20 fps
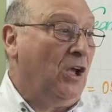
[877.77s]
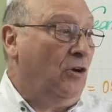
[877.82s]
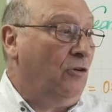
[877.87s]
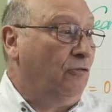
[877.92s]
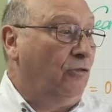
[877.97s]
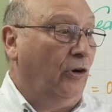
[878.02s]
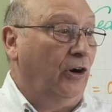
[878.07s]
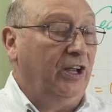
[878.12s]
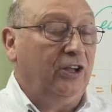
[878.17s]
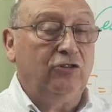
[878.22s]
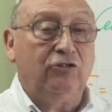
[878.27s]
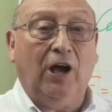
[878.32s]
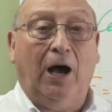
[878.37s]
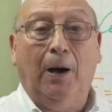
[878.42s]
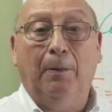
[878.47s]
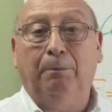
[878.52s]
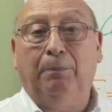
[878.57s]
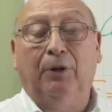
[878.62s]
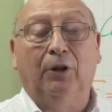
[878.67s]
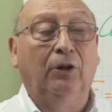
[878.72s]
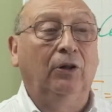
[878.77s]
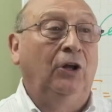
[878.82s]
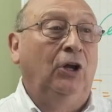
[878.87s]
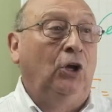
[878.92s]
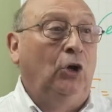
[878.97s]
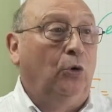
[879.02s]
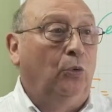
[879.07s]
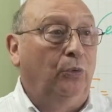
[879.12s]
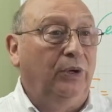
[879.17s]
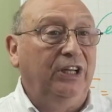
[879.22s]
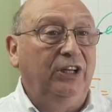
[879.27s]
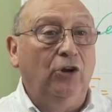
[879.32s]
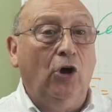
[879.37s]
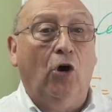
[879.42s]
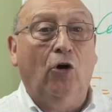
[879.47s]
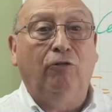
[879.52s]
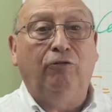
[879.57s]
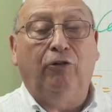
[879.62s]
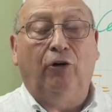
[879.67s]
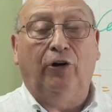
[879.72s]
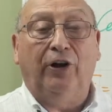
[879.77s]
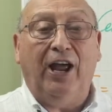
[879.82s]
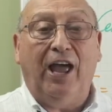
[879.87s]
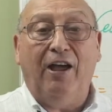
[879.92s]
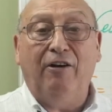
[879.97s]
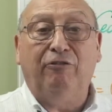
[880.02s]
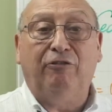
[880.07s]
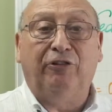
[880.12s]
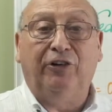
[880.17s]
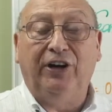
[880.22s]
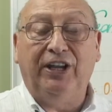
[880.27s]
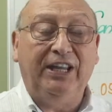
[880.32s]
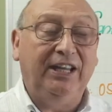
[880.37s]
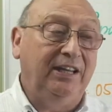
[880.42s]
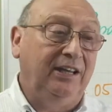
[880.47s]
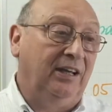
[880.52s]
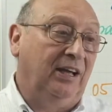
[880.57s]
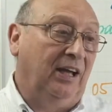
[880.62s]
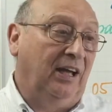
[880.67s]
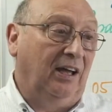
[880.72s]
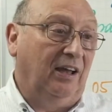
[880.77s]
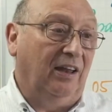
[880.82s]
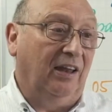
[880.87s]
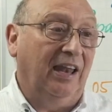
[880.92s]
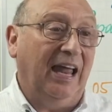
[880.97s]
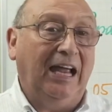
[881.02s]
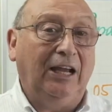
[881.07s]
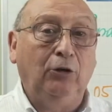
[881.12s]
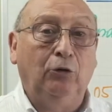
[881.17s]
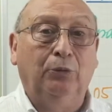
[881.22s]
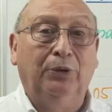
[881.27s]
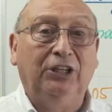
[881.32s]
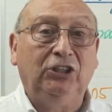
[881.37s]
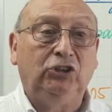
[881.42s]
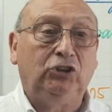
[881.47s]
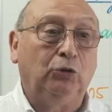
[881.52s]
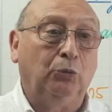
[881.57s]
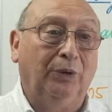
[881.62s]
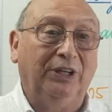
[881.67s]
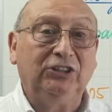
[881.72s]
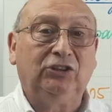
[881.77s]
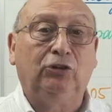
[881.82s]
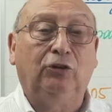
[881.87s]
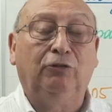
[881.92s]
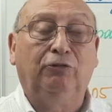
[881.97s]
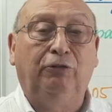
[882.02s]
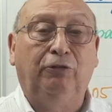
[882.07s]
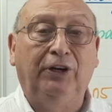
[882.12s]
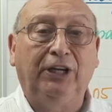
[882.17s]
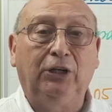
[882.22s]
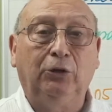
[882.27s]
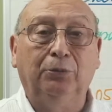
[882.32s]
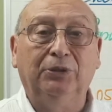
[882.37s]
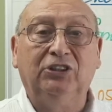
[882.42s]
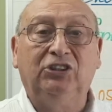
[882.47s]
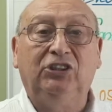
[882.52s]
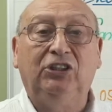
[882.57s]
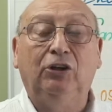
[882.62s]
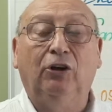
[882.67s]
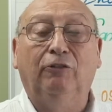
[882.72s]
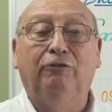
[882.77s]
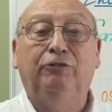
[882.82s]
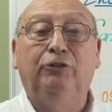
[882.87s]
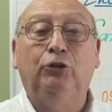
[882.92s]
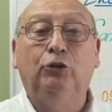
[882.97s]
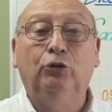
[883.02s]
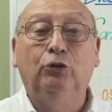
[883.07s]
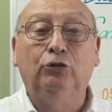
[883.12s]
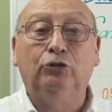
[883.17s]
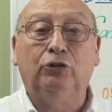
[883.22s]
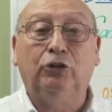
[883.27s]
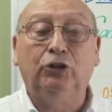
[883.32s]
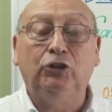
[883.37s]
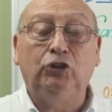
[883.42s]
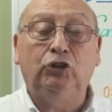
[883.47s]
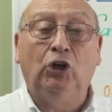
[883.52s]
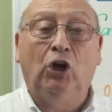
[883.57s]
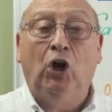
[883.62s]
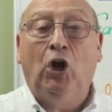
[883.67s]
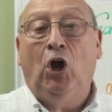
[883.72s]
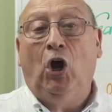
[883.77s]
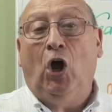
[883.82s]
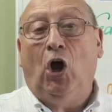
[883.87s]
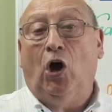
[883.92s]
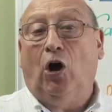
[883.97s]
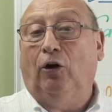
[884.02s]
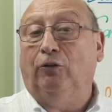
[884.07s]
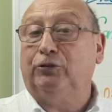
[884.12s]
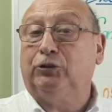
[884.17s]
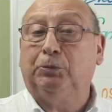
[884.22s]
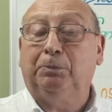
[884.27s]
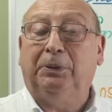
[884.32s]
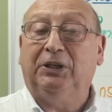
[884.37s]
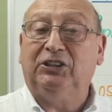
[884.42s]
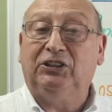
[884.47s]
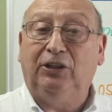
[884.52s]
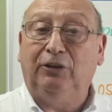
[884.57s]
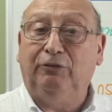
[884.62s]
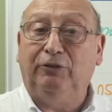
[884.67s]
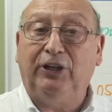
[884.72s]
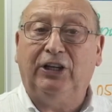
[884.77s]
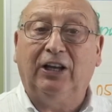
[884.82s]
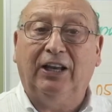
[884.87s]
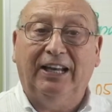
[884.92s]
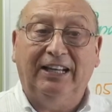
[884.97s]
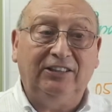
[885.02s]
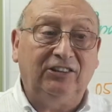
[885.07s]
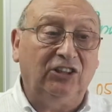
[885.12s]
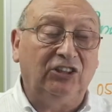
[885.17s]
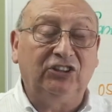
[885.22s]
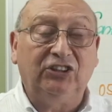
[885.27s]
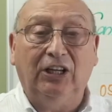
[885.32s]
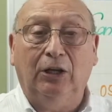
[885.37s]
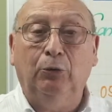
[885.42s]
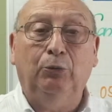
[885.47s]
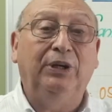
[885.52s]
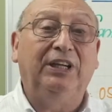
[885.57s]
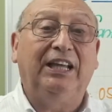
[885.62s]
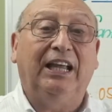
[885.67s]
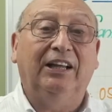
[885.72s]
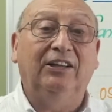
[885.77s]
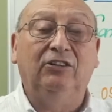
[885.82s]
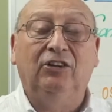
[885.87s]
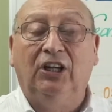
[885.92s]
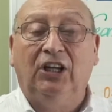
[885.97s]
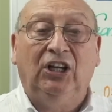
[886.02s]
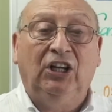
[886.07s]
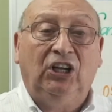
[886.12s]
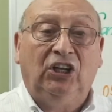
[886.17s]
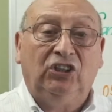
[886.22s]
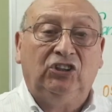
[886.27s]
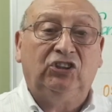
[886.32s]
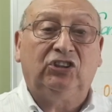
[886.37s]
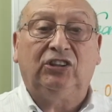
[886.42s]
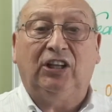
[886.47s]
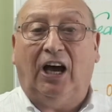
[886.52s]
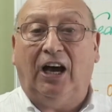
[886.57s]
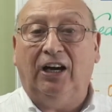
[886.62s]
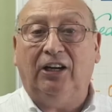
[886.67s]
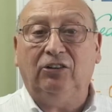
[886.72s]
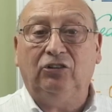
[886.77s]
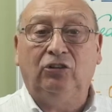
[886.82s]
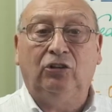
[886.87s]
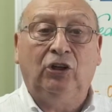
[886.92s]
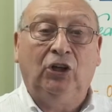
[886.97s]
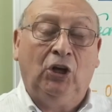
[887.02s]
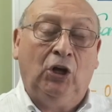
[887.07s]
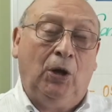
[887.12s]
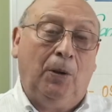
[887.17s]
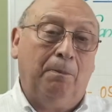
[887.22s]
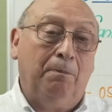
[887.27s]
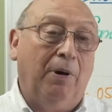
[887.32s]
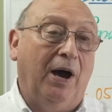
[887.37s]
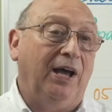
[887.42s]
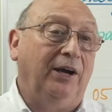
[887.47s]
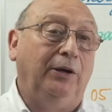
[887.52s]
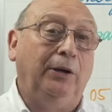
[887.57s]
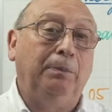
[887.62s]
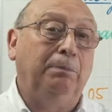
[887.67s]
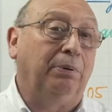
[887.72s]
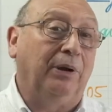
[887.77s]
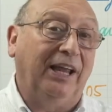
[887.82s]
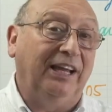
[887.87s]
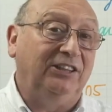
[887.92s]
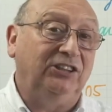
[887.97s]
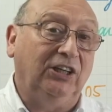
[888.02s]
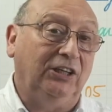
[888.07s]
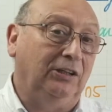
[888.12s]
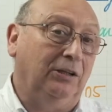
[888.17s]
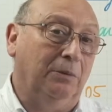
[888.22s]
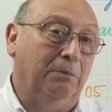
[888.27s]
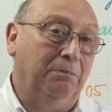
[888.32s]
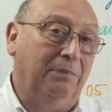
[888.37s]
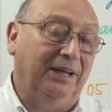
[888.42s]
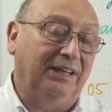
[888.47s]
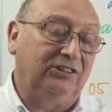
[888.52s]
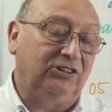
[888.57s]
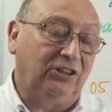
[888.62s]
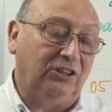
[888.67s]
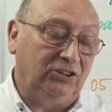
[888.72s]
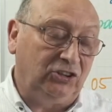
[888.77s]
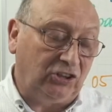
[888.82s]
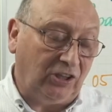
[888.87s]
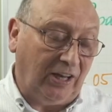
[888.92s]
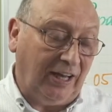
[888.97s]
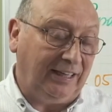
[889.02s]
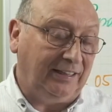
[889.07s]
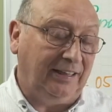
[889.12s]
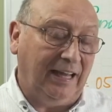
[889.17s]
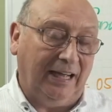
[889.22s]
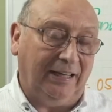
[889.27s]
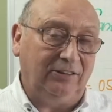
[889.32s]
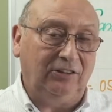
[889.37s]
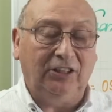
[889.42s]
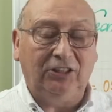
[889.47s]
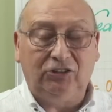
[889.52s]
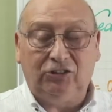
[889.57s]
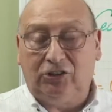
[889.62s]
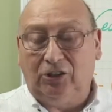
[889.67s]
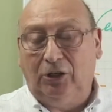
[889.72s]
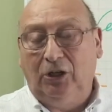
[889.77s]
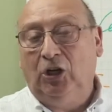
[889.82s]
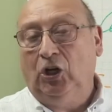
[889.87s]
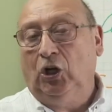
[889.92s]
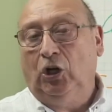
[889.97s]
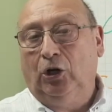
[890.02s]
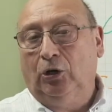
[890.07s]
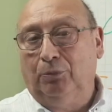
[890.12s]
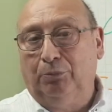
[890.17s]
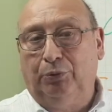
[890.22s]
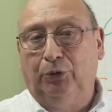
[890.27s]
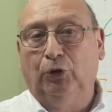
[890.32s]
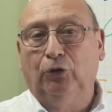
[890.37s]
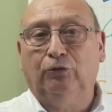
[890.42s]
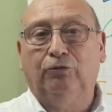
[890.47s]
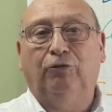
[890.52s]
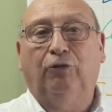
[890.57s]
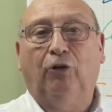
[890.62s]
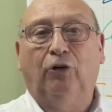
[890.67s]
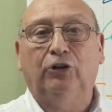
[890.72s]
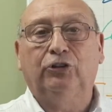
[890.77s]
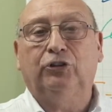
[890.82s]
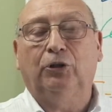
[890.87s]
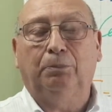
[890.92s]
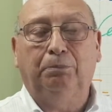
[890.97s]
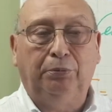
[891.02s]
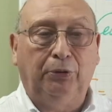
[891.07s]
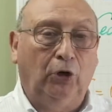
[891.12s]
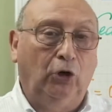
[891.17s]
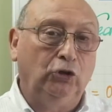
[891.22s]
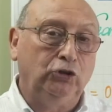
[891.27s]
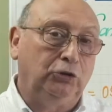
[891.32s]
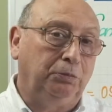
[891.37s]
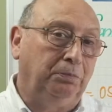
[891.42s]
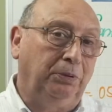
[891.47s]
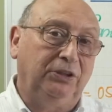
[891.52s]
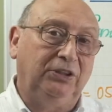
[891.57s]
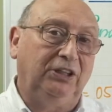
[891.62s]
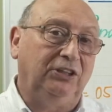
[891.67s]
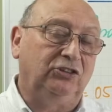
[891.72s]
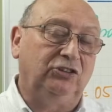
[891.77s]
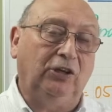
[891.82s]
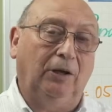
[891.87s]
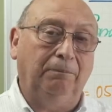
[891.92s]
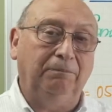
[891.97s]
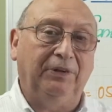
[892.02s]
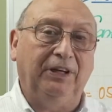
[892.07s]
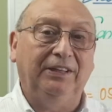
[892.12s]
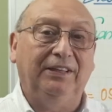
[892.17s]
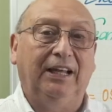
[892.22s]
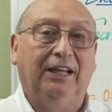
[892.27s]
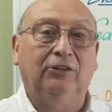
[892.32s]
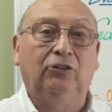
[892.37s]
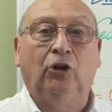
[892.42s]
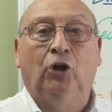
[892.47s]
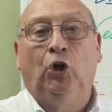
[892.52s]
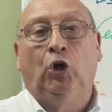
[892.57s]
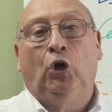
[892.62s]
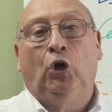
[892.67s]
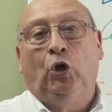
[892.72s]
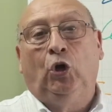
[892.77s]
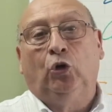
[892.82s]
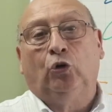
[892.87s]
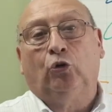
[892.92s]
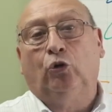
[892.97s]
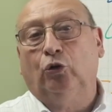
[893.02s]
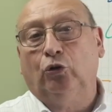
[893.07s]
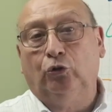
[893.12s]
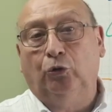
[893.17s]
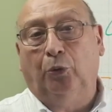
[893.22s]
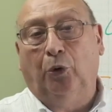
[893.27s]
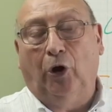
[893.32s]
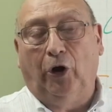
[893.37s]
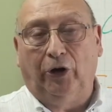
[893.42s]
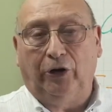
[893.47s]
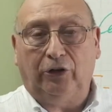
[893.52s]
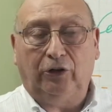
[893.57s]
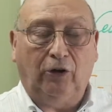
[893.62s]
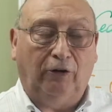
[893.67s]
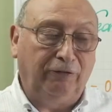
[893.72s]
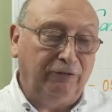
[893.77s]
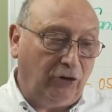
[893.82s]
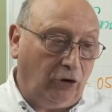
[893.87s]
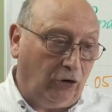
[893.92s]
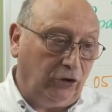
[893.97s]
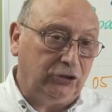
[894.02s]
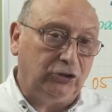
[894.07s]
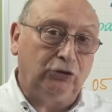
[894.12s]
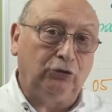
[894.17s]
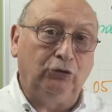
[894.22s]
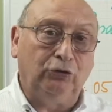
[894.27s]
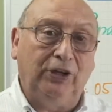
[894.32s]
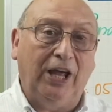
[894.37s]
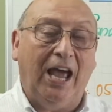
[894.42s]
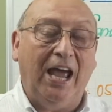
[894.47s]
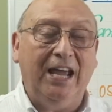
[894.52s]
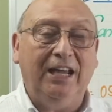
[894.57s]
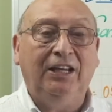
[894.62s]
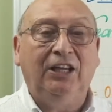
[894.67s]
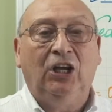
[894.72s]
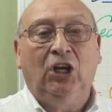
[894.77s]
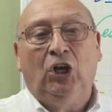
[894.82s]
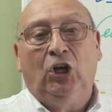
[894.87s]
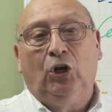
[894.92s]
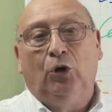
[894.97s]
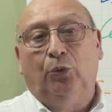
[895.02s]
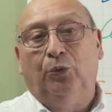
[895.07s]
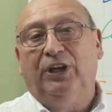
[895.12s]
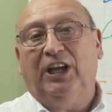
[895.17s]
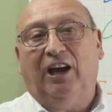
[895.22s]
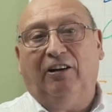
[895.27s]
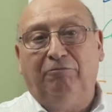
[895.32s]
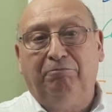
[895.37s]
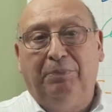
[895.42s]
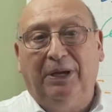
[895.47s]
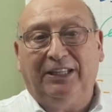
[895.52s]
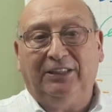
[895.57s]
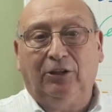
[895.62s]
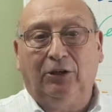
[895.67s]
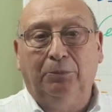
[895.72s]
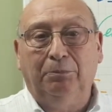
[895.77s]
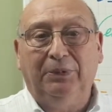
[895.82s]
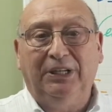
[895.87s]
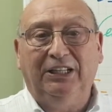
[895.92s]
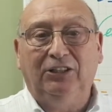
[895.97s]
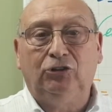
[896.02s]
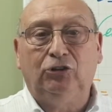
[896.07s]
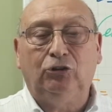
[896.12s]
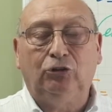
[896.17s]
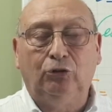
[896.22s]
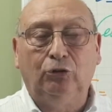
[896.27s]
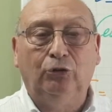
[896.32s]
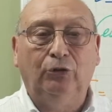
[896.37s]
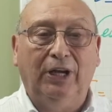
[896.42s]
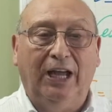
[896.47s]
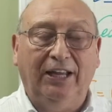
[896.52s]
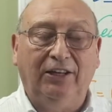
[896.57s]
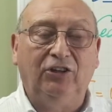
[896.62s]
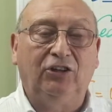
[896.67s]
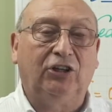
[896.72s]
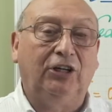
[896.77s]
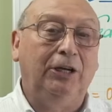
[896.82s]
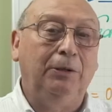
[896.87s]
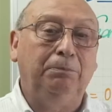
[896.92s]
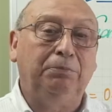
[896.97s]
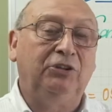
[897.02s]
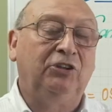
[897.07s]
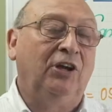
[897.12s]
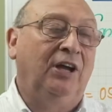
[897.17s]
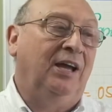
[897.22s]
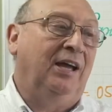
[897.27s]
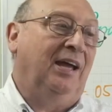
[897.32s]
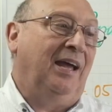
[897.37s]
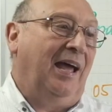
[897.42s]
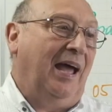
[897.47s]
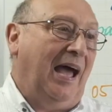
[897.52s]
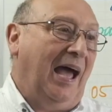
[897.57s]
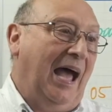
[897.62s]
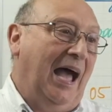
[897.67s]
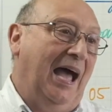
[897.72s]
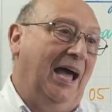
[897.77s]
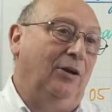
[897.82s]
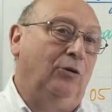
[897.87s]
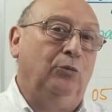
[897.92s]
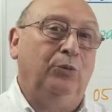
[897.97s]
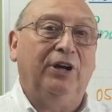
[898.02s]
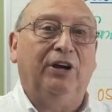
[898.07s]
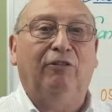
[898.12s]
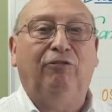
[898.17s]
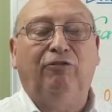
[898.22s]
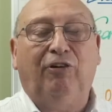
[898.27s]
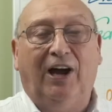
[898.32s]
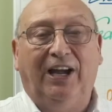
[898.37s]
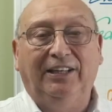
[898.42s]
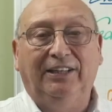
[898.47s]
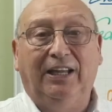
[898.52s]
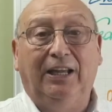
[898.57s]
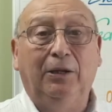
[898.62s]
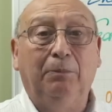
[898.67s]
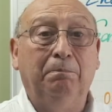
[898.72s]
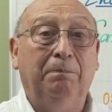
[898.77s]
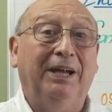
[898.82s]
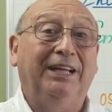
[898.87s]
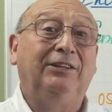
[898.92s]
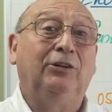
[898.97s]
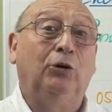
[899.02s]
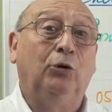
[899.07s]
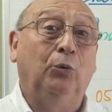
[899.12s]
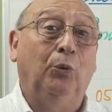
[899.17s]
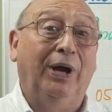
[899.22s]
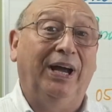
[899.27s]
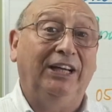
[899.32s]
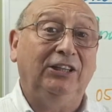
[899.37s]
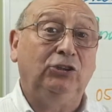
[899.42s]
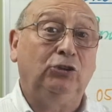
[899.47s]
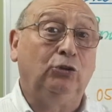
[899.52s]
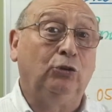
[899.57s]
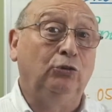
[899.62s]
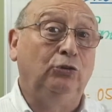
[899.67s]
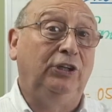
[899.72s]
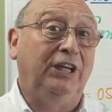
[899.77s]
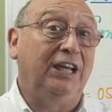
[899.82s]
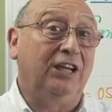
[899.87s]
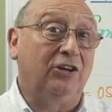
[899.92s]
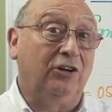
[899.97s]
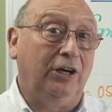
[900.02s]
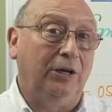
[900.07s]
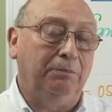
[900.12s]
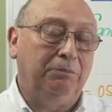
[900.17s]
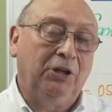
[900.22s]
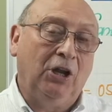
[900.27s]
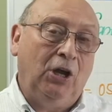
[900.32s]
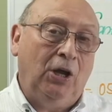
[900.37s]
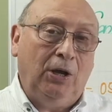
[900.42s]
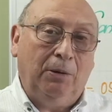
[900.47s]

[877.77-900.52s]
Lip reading: For example, we know for every language what's the frequency of usage of specific letters, and we can start by replacing the message like that. It's a brute force approach, but it's something that could work. Of course, today we have better means to encrypt, and we are finding better ways to decrypt.